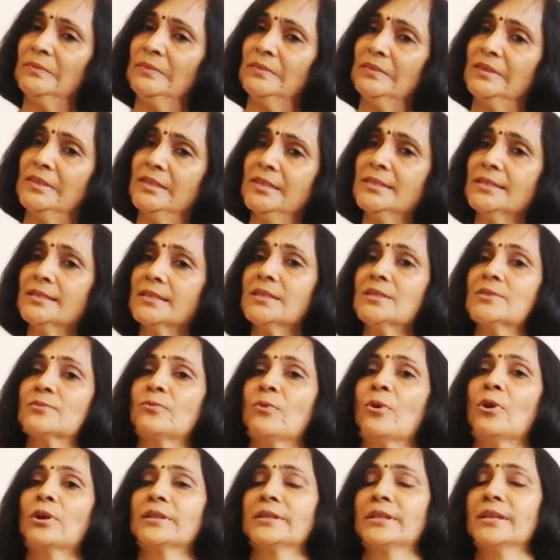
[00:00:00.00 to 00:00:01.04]
this is
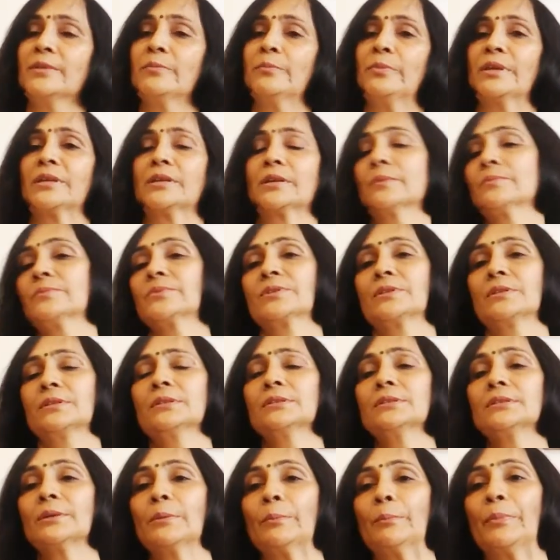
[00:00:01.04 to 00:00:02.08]
what then becomes
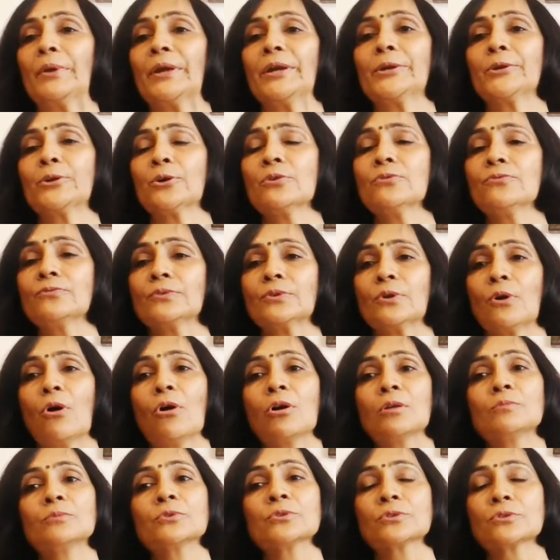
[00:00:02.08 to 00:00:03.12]
the bed of
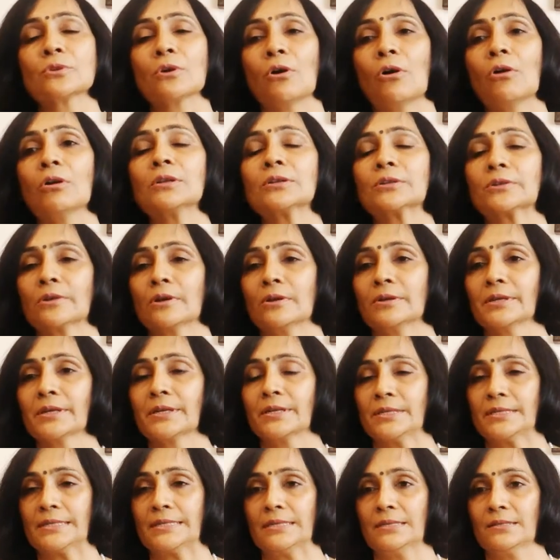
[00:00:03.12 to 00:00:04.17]
almost all chronic
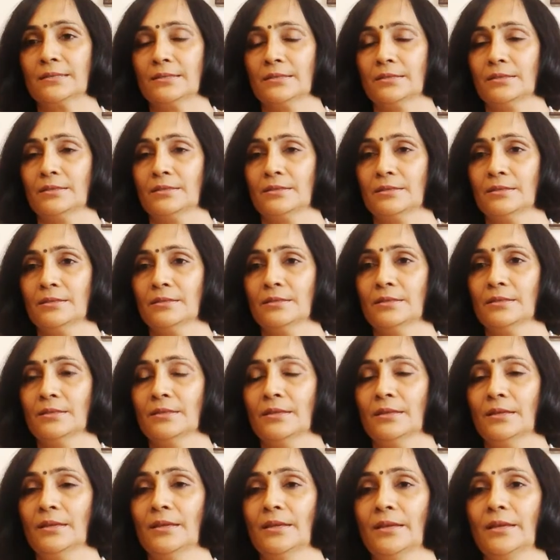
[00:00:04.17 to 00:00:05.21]
diseases.
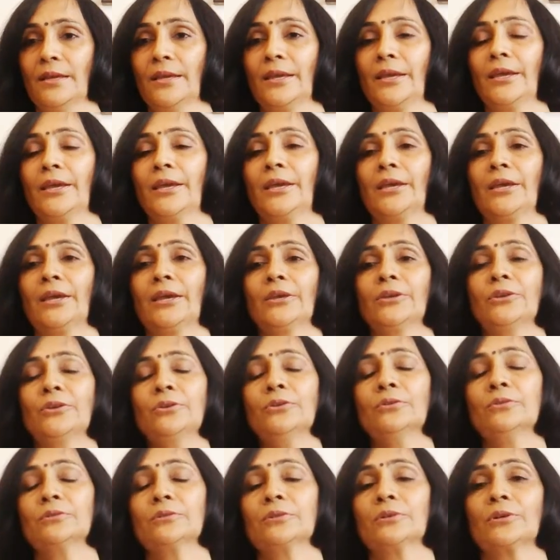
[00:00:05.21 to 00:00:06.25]

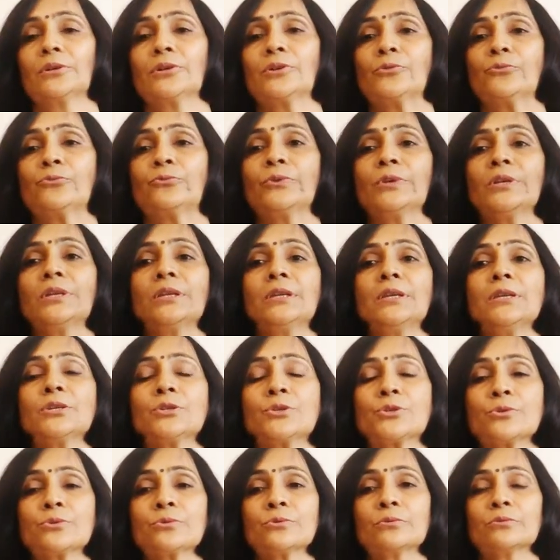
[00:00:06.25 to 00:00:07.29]
We need
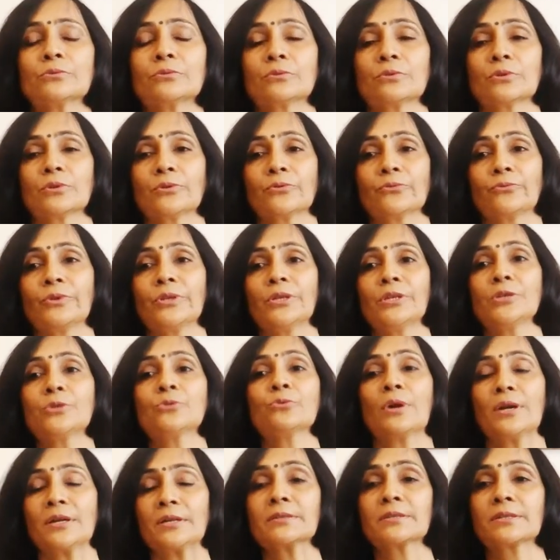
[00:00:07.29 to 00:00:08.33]
to
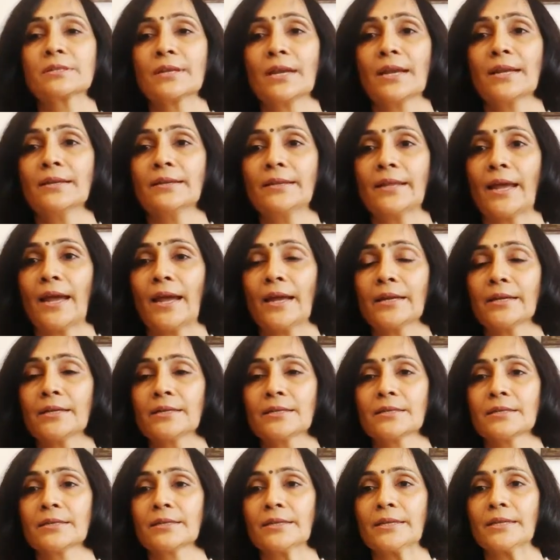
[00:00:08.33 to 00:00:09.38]
understand that
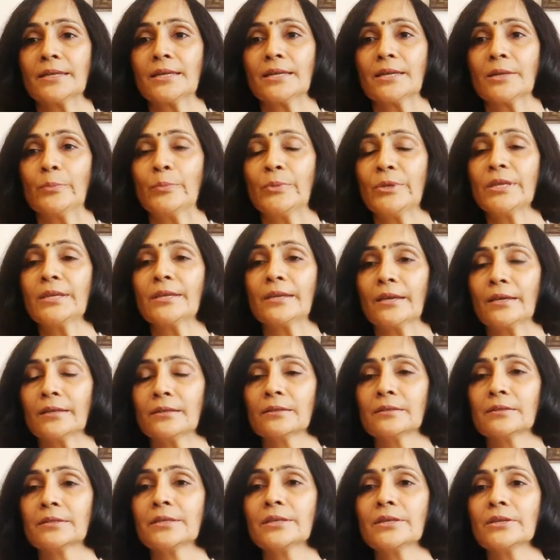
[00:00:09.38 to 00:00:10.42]
being
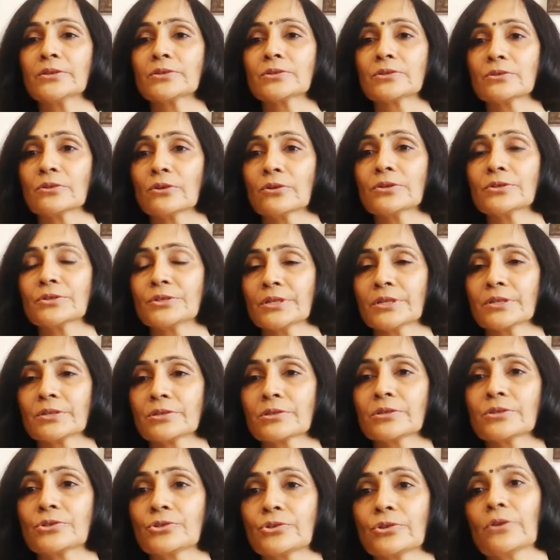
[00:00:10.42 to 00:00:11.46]
healthy is not just
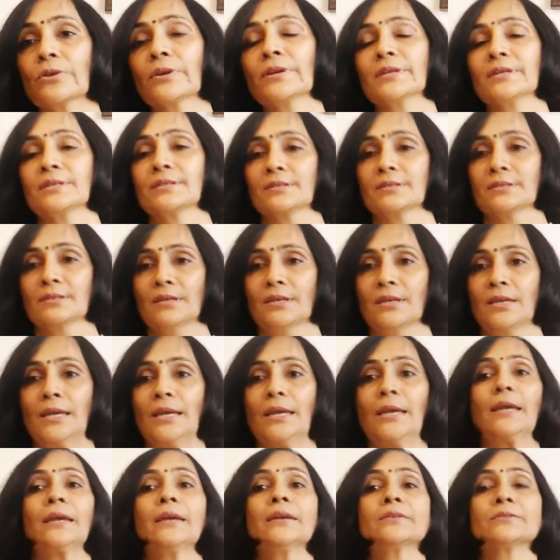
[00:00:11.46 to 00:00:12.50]
a choice.
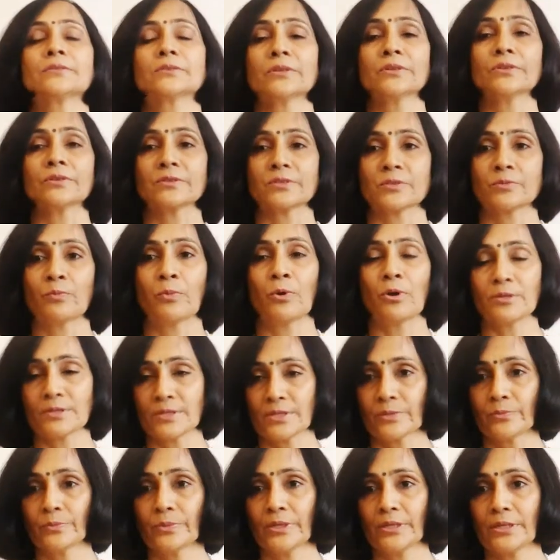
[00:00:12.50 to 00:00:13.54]
It's a
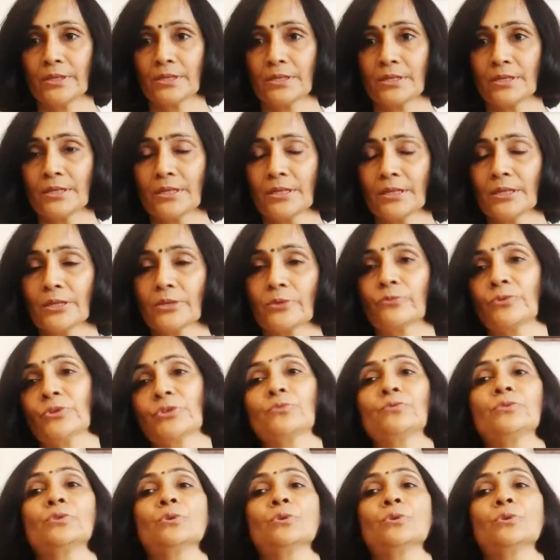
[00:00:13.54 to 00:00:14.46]
responsibility which we